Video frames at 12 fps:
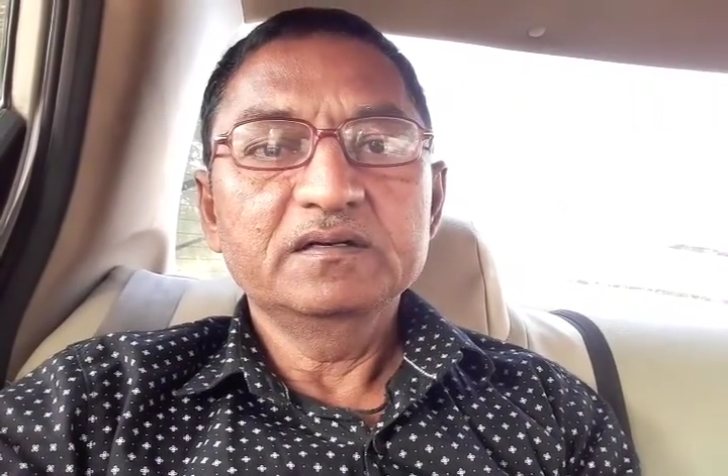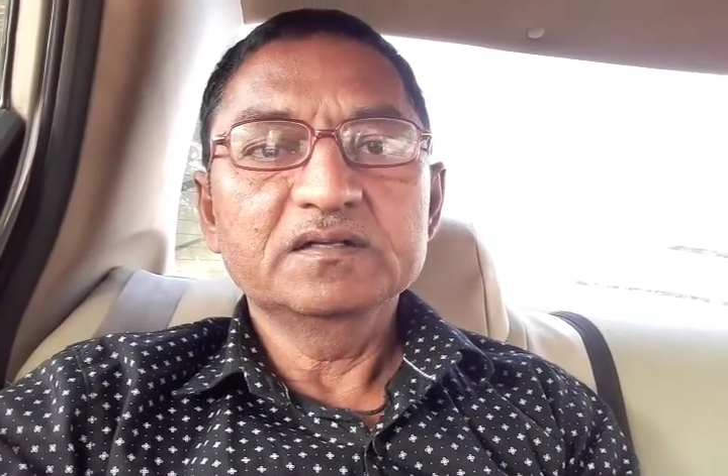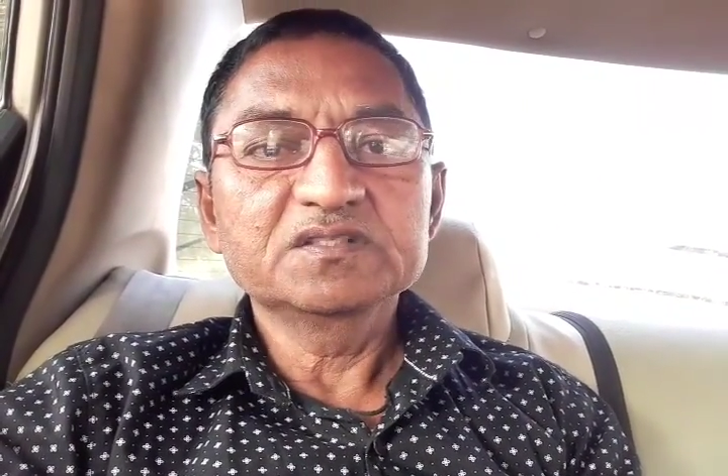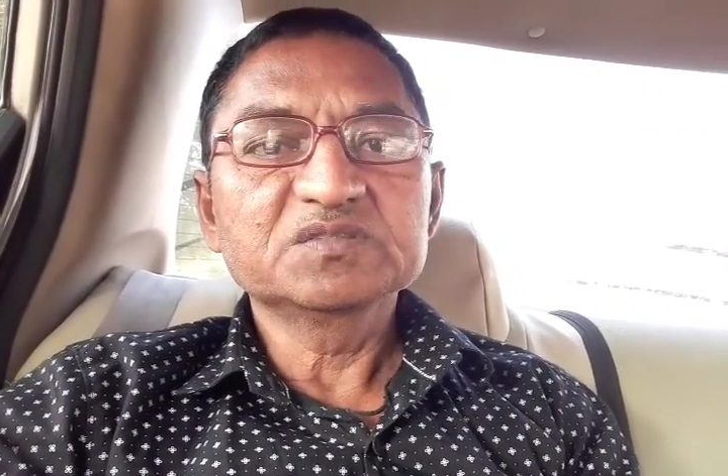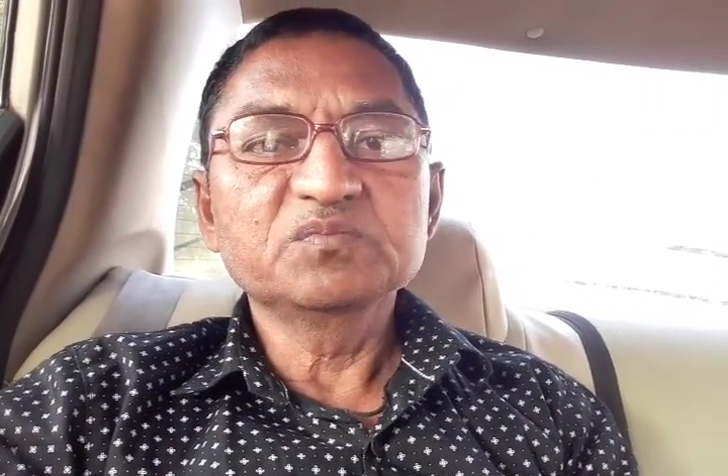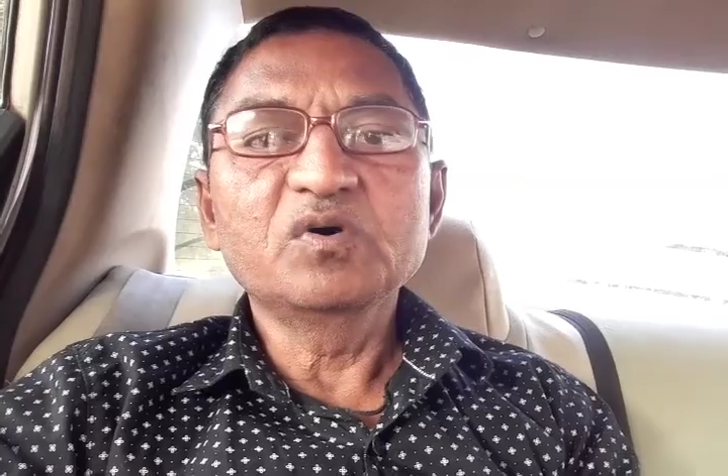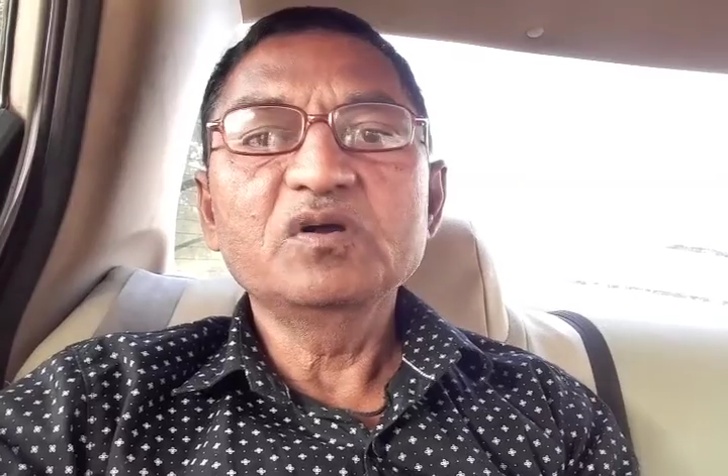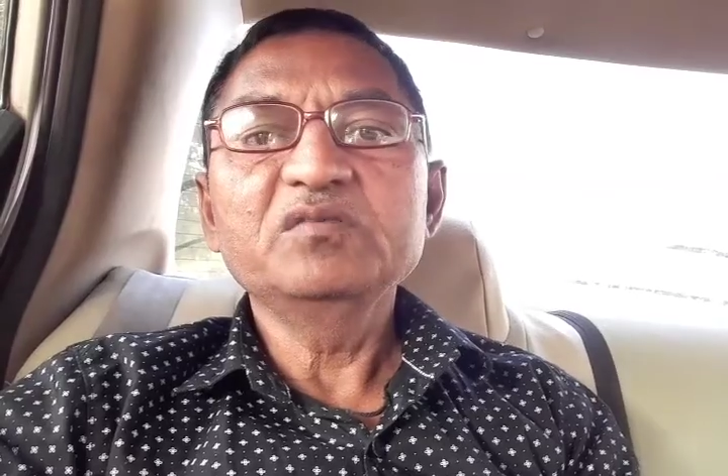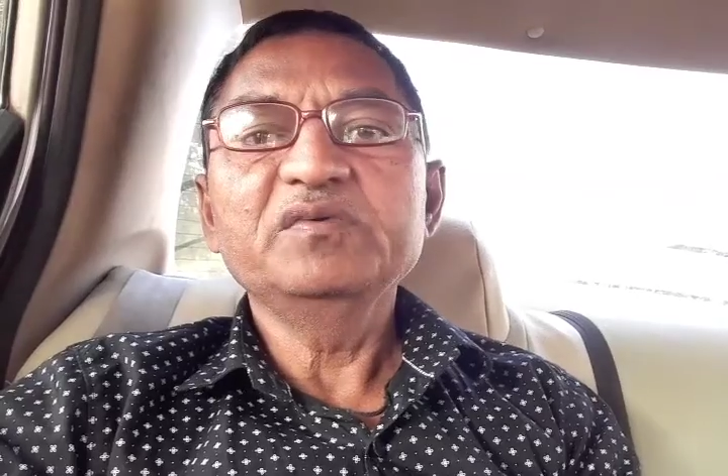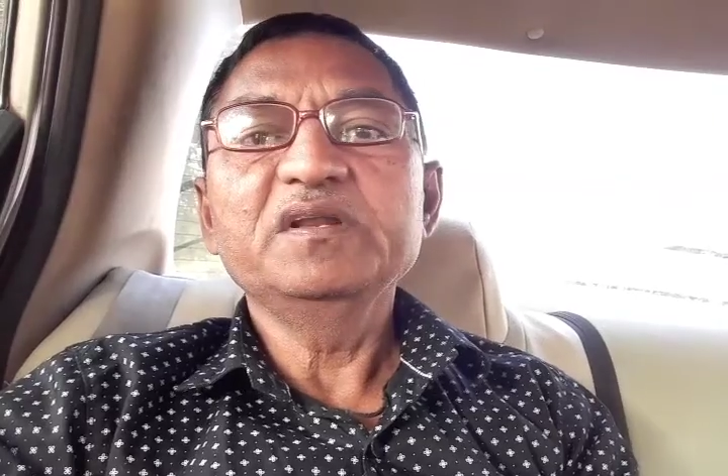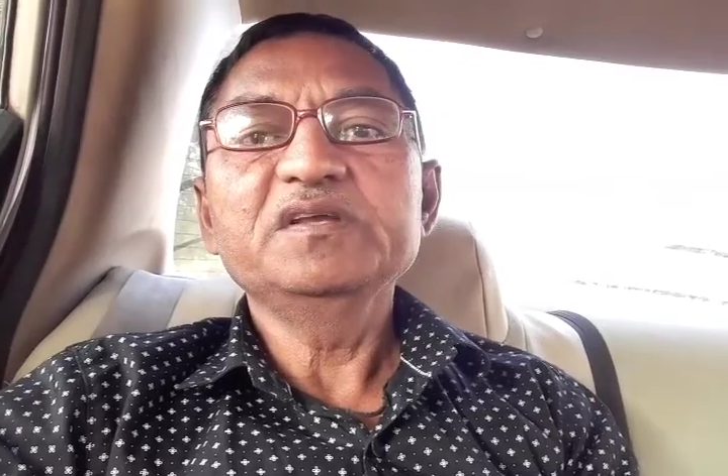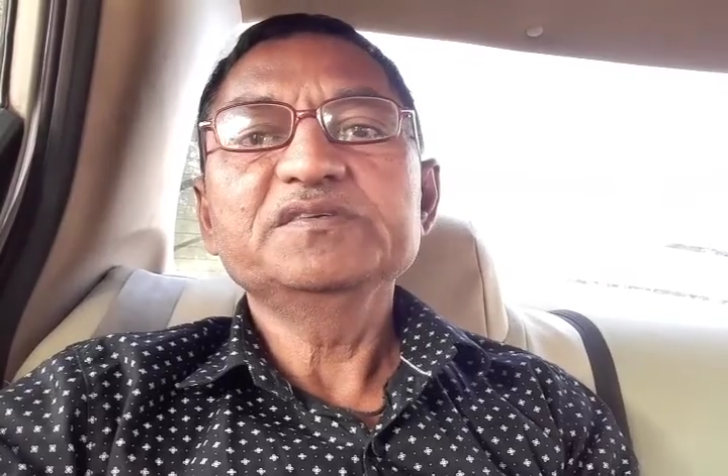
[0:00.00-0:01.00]
a small
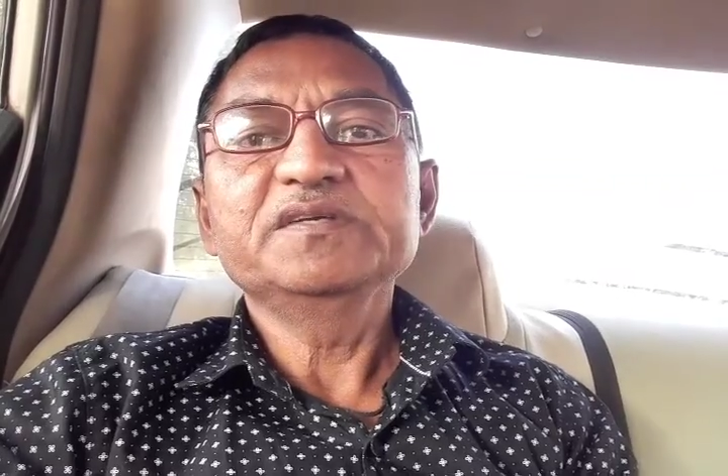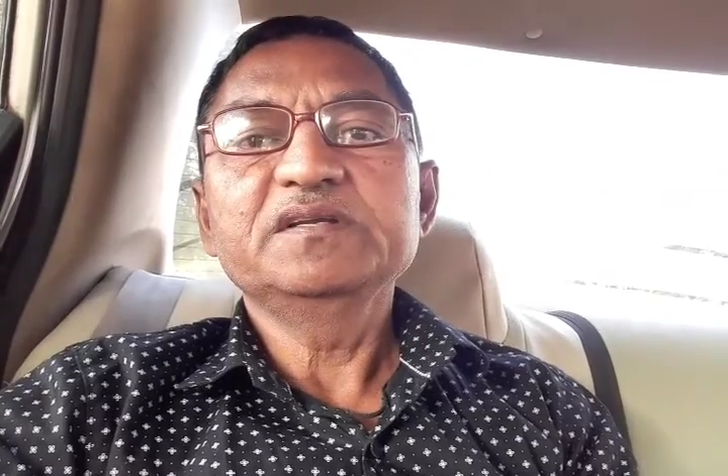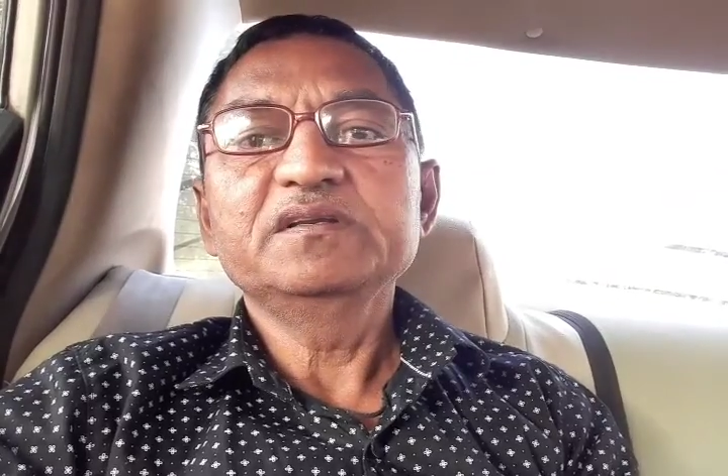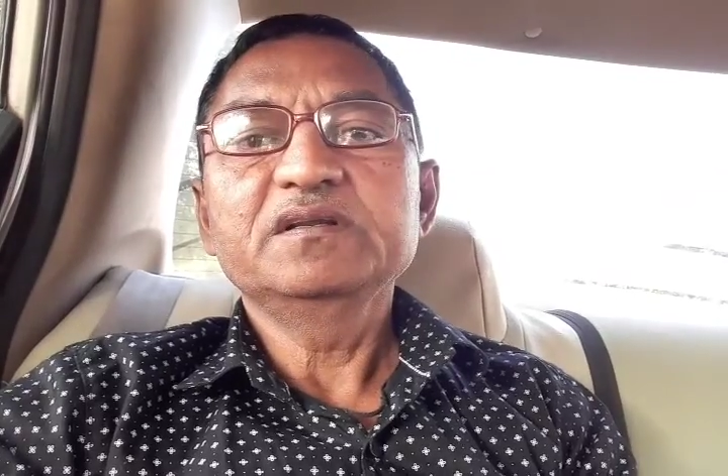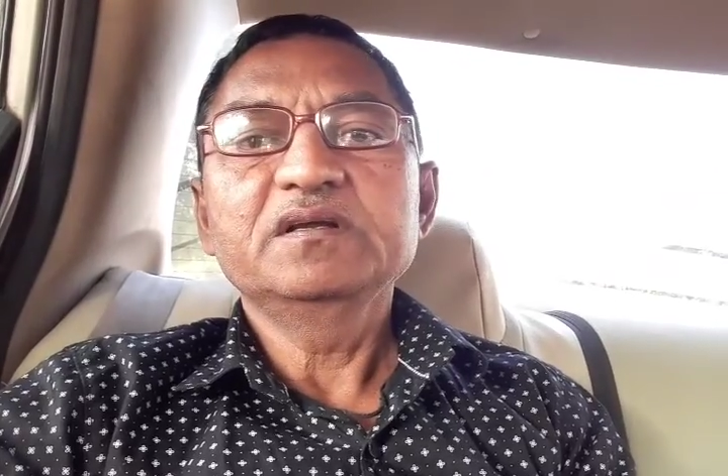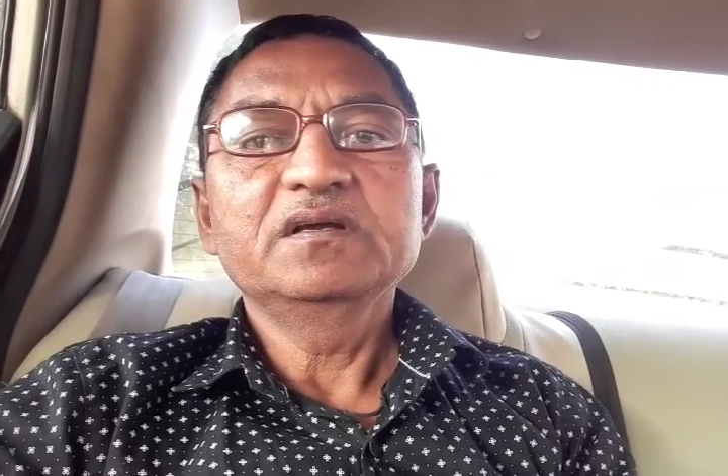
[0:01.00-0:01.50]
village in